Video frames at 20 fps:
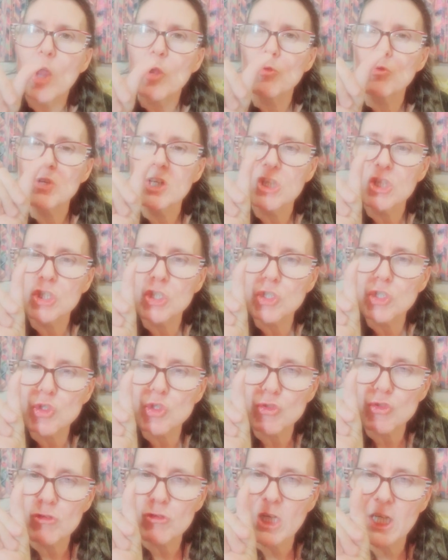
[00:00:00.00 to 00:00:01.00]

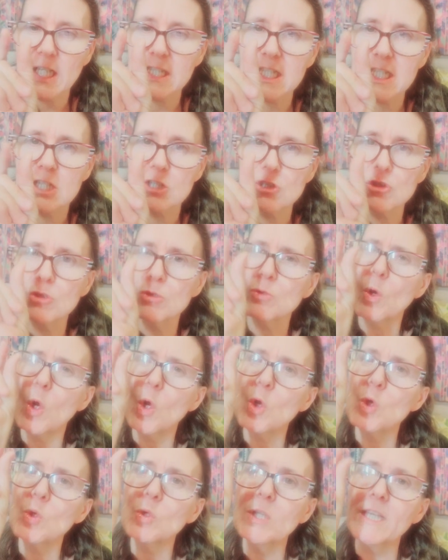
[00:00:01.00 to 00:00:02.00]
restrict it to
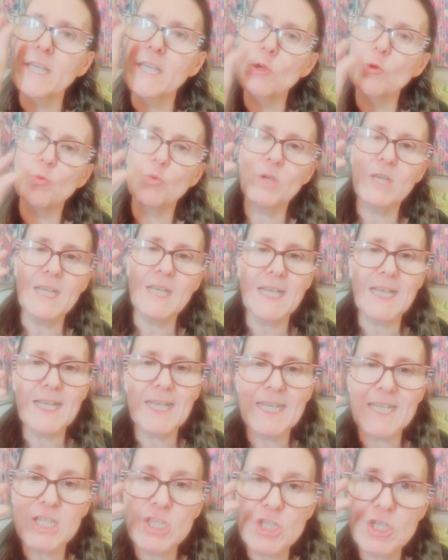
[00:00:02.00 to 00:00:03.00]
only
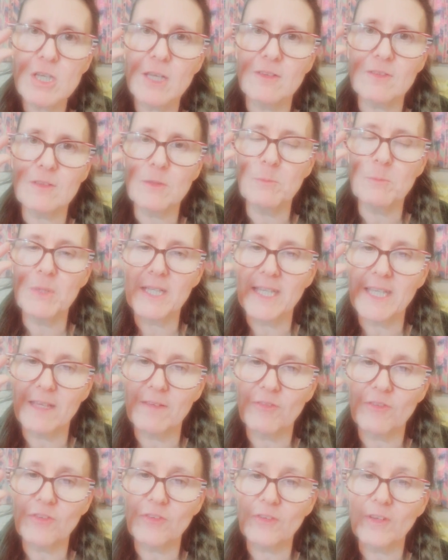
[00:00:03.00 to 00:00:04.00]
religious
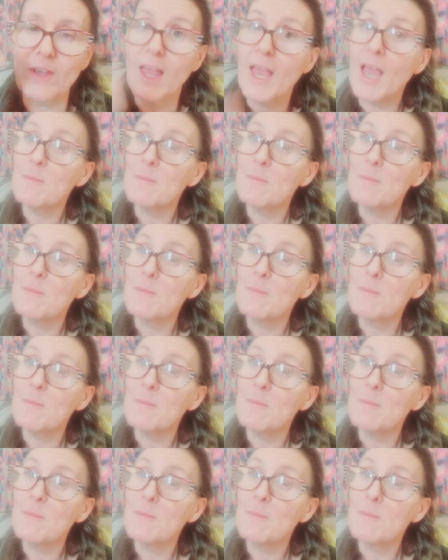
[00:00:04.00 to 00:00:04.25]
beliefs,